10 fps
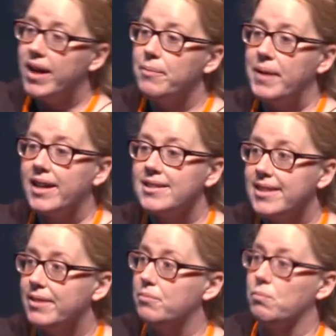to be able to
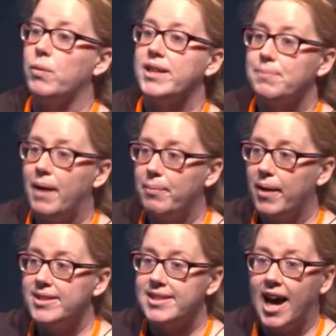see which
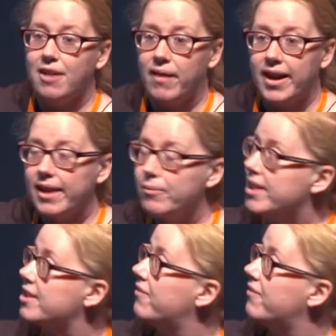pipelines are running, which are